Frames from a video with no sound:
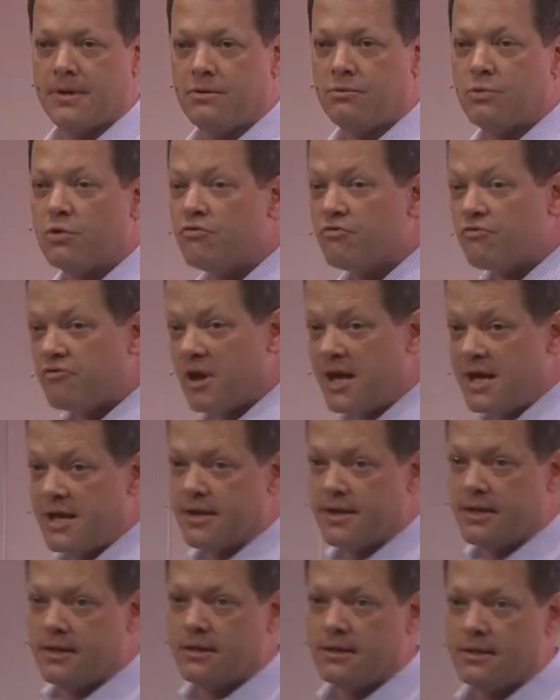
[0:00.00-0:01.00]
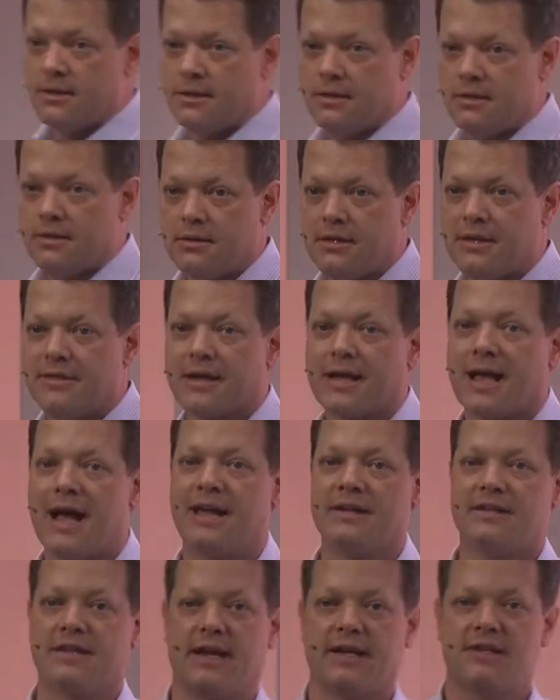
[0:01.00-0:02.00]
will run in the
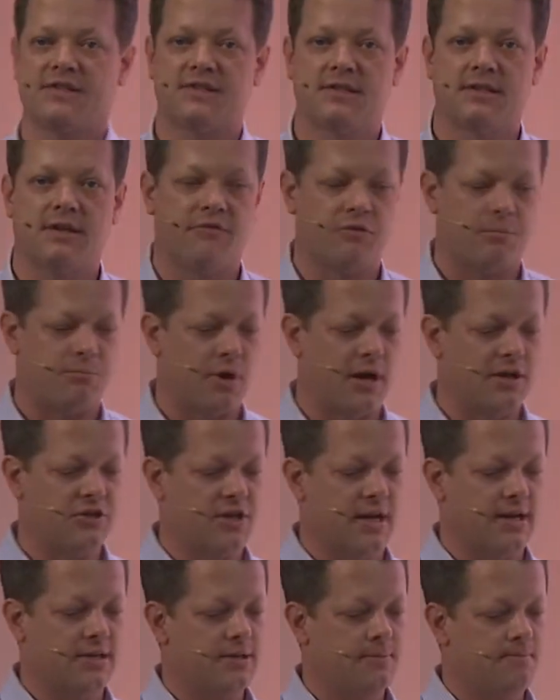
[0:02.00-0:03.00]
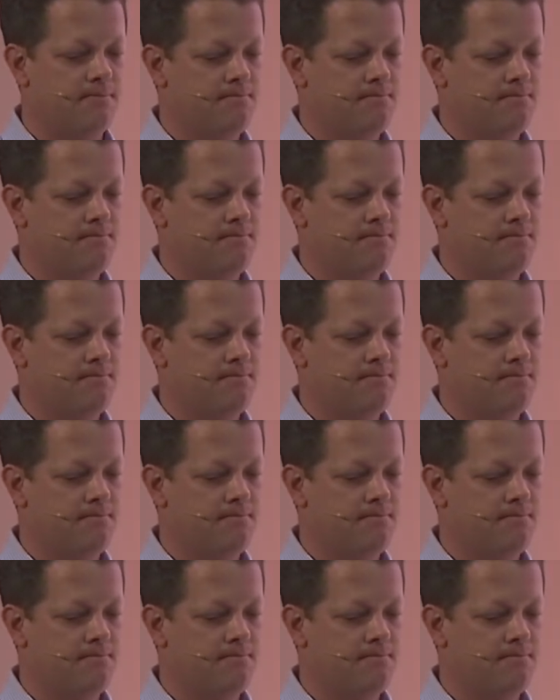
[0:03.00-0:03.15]
context of a project.